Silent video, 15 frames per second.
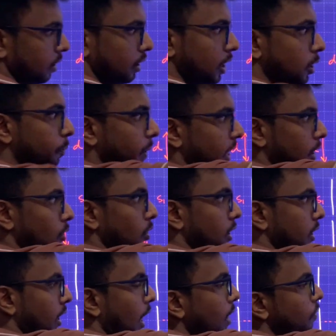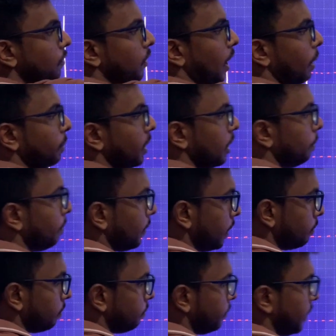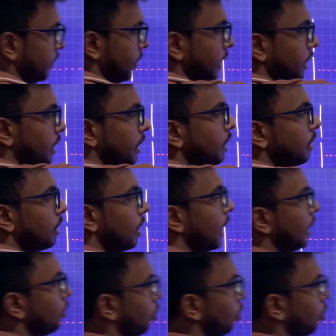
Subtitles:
this particular graph, I'm going to present it like